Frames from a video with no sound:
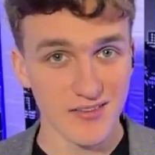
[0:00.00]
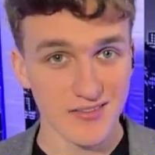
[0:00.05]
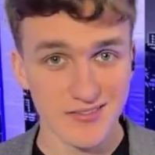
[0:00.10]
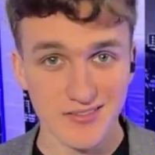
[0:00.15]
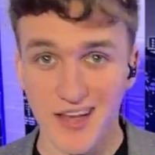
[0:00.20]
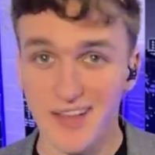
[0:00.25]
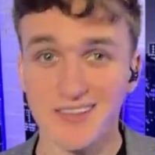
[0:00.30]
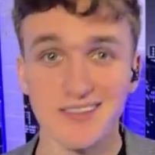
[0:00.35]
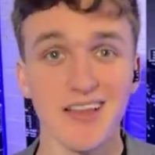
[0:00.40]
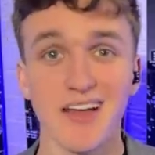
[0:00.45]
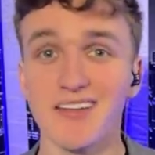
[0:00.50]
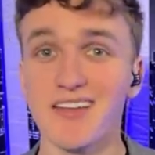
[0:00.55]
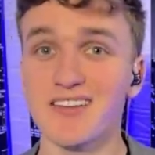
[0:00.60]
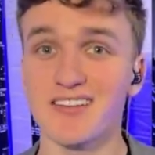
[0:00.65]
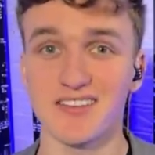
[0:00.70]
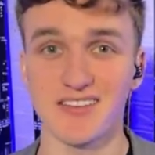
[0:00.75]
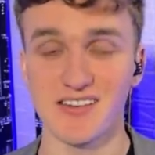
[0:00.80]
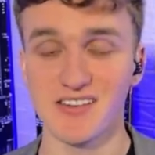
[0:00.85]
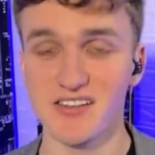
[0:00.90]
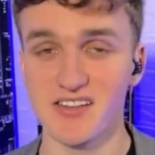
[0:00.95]
that's not
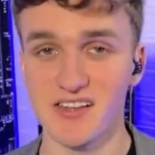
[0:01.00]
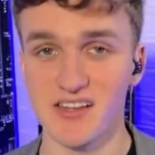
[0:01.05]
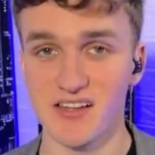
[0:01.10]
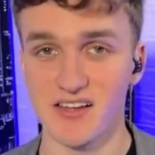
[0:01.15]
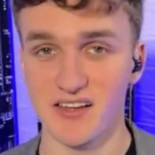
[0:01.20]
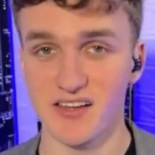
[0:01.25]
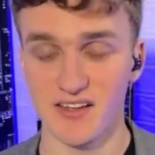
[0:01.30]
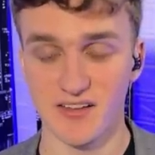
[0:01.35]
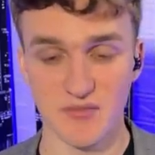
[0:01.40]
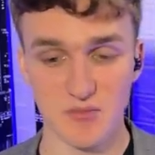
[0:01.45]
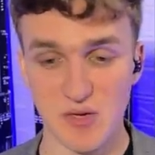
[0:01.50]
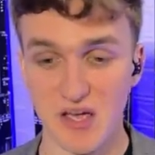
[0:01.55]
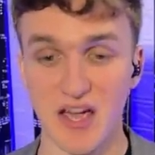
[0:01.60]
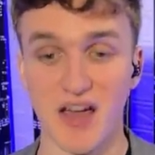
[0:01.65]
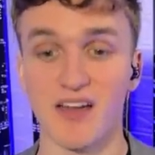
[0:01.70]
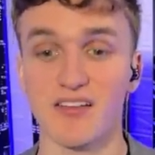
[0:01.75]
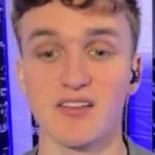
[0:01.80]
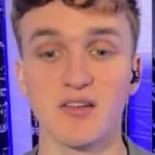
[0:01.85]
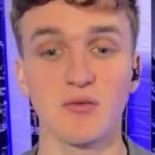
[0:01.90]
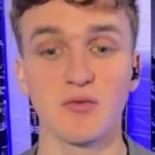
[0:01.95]
necessarily
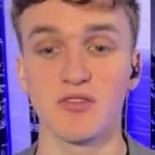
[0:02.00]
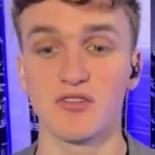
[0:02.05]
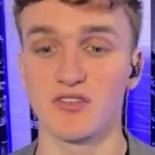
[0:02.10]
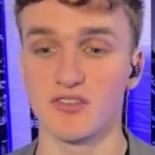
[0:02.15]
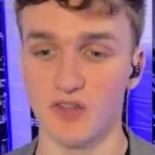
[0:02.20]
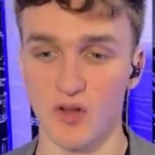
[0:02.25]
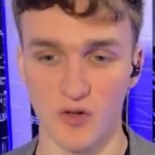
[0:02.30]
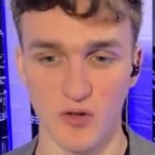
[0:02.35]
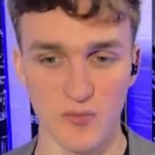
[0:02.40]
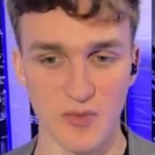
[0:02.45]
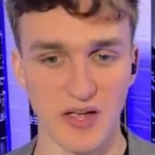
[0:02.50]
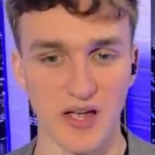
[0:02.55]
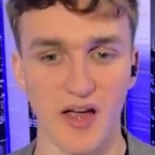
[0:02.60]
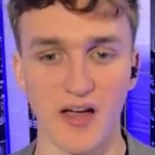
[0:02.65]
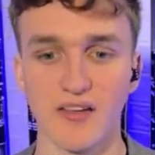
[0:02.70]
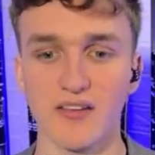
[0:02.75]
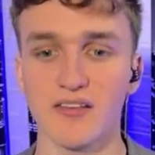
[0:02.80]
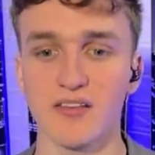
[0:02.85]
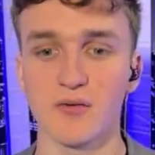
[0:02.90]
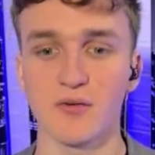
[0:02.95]
because it was stolen,
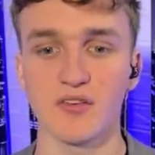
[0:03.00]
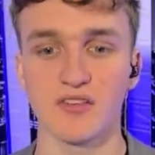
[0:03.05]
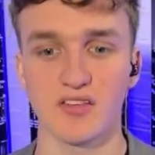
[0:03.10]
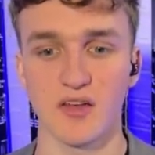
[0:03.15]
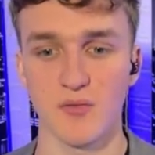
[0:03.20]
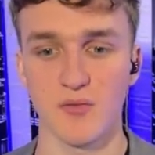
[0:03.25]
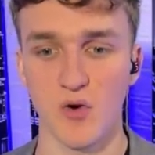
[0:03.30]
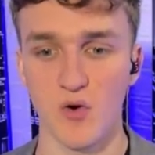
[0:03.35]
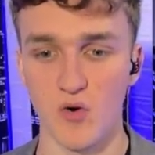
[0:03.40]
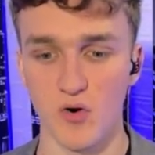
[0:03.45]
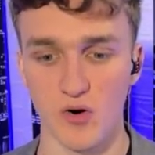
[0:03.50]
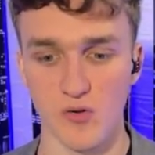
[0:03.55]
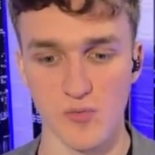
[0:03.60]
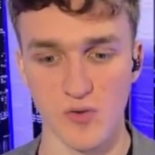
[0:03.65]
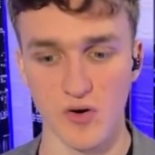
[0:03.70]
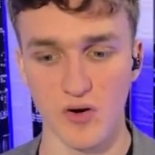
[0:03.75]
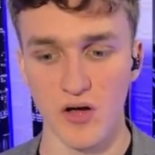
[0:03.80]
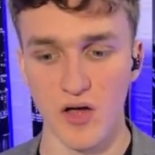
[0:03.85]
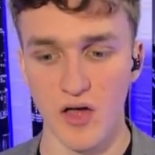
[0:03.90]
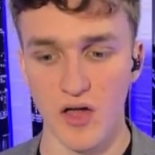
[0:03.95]
because there was some
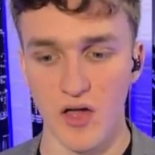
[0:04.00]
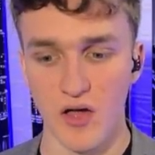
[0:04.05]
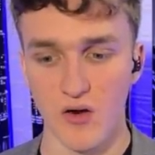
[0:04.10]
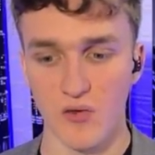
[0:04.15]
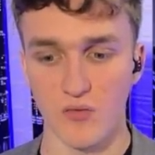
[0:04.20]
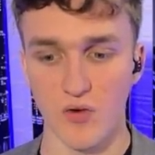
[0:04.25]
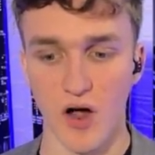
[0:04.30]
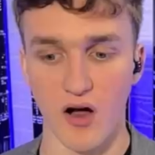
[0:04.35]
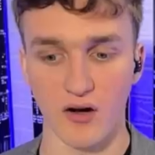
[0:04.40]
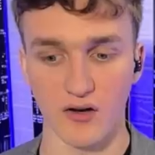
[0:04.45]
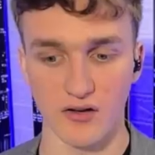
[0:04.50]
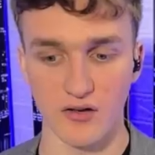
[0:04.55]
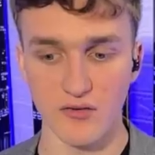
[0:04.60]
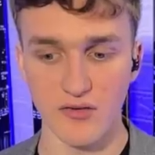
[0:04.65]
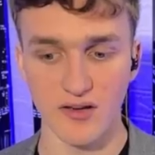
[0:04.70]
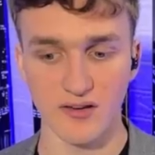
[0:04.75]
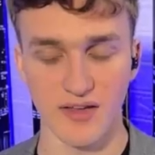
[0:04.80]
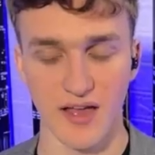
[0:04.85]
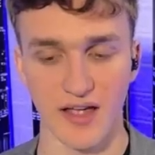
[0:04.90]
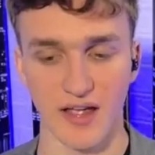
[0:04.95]
horrible
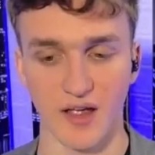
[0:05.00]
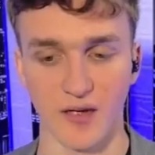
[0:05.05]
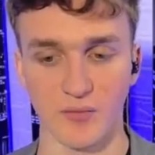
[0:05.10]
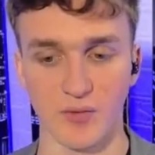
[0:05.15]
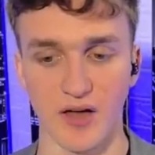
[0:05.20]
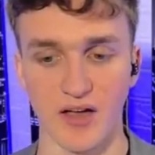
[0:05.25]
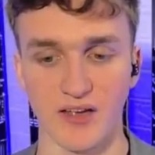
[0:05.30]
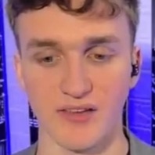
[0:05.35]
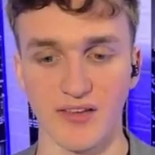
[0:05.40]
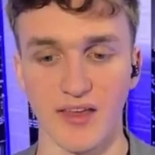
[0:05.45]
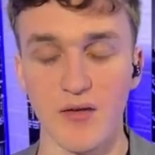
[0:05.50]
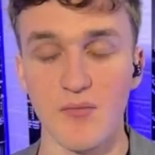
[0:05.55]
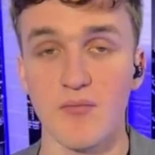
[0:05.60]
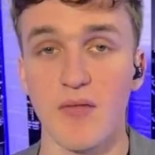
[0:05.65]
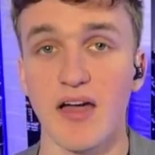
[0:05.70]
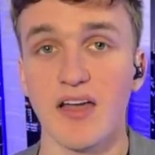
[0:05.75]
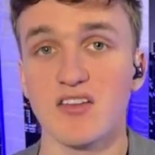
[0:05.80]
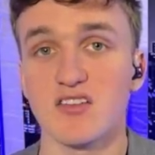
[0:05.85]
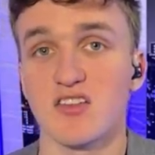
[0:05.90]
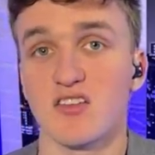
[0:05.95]
wrongdoing taking place. It
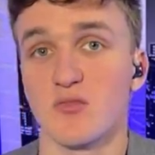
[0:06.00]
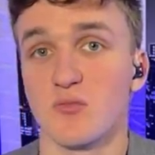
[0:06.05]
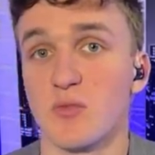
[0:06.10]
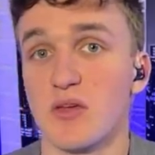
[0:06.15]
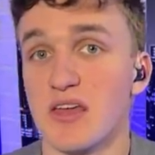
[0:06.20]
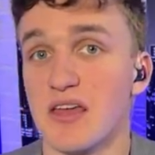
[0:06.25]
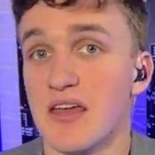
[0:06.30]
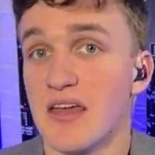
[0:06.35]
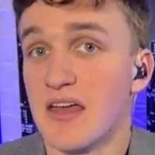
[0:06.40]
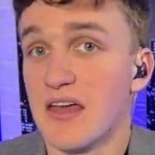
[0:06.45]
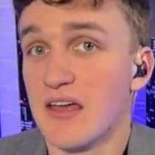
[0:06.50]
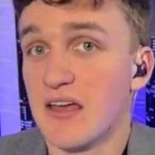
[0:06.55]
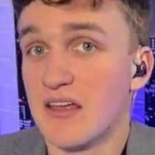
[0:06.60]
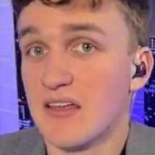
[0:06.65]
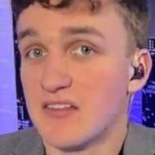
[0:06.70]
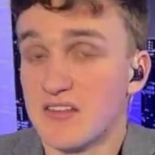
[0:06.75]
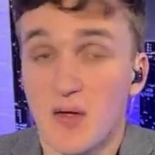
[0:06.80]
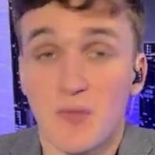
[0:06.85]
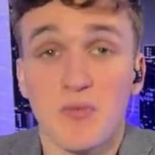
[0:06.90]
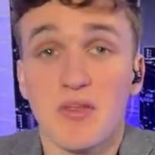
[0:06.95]
might just be
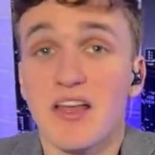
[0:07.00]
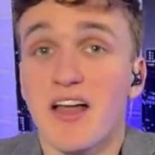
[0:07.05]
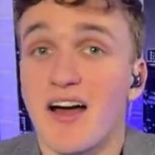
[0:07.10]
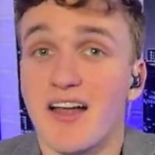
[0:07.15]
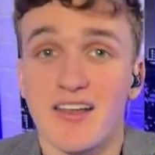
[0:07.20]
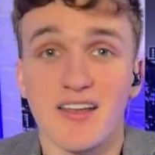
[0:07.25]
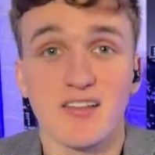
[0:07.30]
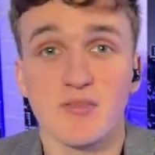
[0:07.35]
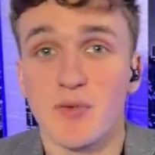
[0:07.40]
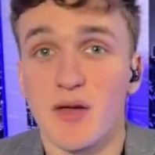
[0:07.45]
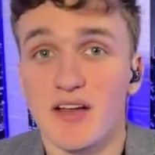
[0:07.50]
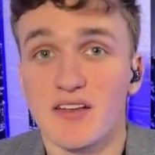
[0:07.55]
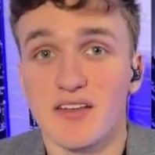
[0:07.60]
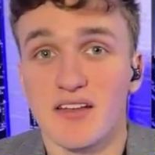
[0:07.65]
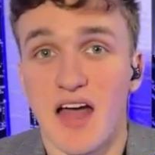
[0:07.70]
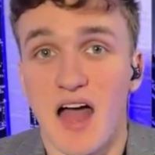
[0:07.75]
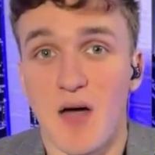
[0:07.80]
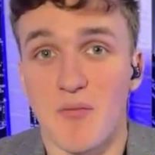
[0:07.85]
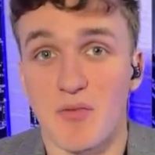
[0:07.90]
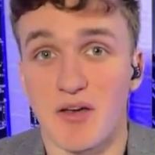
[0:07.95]
something unexpected
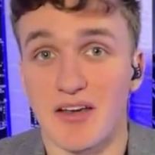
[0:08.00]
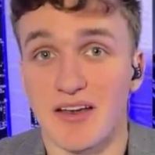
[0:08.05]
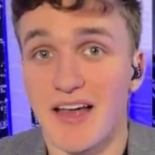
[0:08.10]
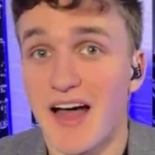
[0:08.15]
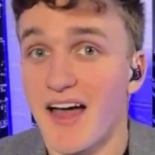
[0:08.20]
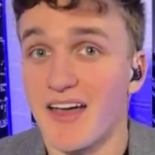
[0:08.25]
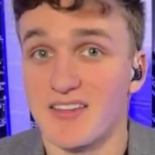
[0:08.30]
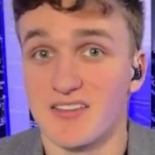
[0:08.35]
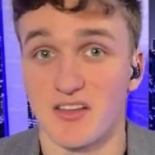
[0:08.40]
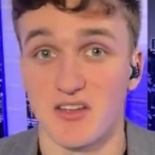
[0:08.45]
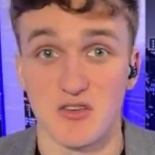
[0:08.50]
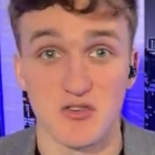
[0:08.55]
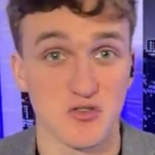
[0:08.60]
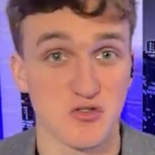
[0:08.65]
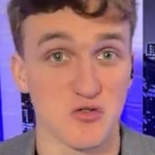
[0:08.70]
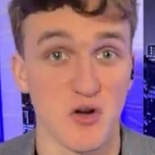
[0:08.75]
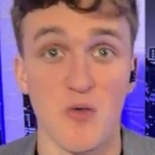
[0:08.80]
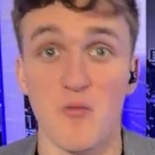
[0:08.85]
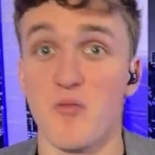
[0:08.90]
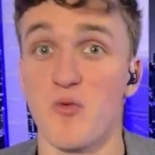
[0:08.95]
happened. Guys,
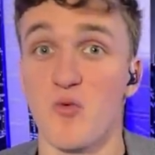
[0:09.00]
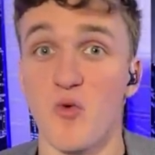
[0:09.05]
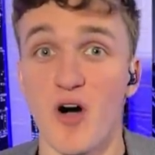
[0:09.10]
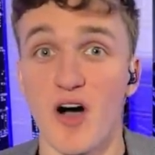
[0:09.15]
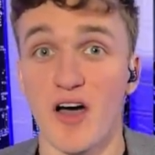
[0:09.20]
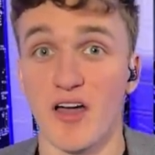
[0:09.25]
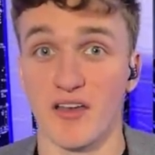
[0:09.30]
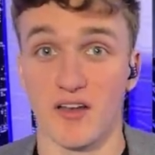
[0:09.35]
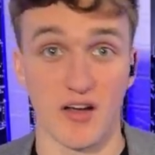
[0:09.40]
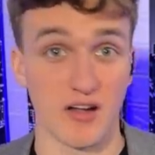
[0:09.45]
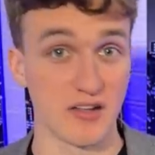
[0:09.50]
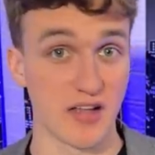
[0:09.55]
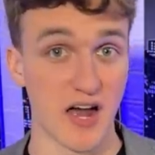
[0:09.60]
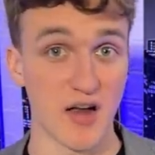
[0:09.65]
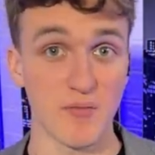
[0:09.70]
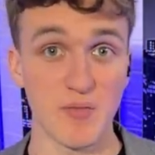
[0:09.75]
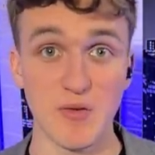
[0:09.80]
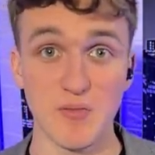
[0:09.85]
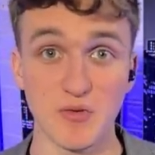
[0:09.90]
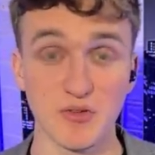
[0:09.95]
Trump won. A lot
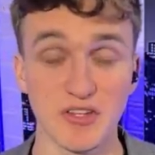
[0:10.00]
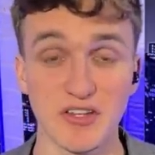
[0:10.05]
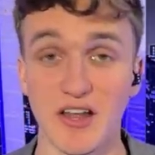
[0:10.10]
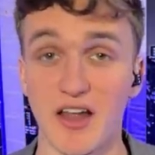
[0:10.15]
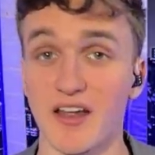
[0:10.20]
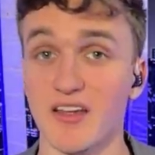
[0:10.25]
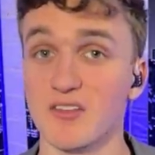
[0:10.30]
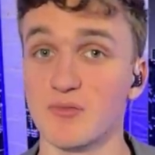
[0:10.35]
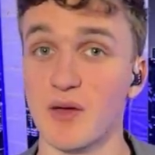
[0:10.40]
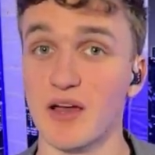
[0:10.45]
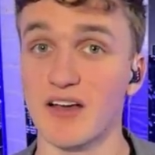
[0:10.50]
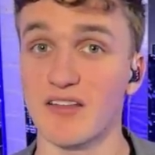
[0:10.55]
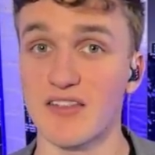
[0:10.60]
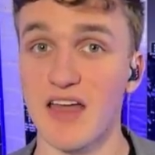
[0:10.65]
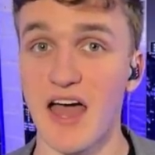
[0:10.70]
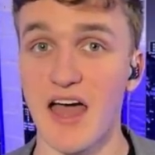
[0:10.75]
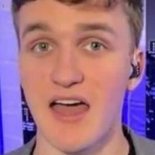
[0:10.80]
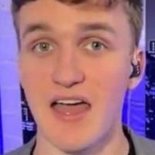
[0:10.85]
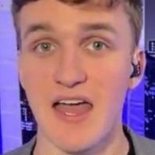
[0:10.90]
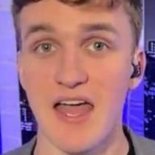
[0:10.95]
of people did not expect
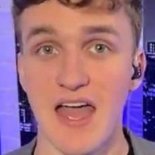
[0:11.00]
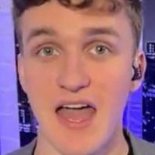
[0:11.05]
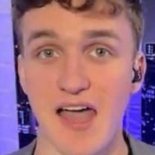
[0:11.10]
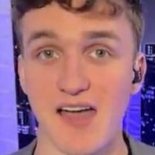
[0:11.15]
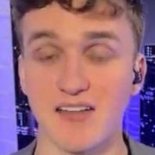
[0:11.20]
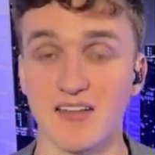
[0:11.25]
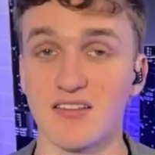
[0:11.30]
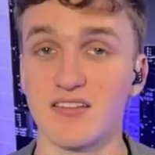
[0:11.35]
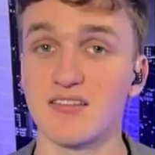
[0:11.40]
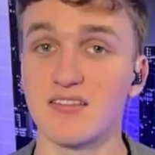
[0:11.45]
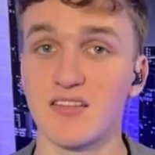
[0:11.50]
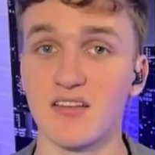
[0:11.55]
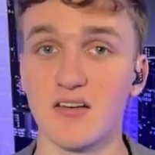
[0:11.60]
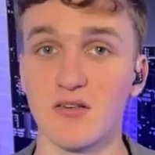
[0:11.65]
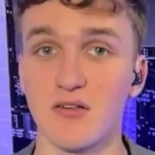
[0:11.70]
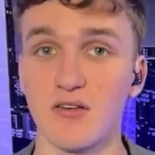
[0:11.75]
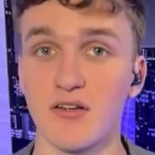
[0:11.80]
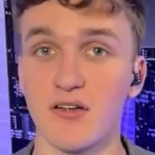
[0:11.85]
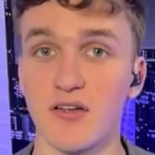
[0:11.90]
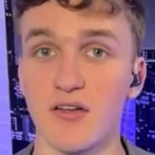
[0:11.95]
that and
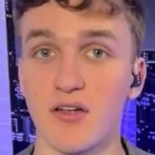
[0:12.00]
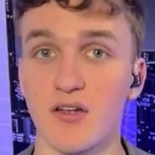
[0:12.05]
still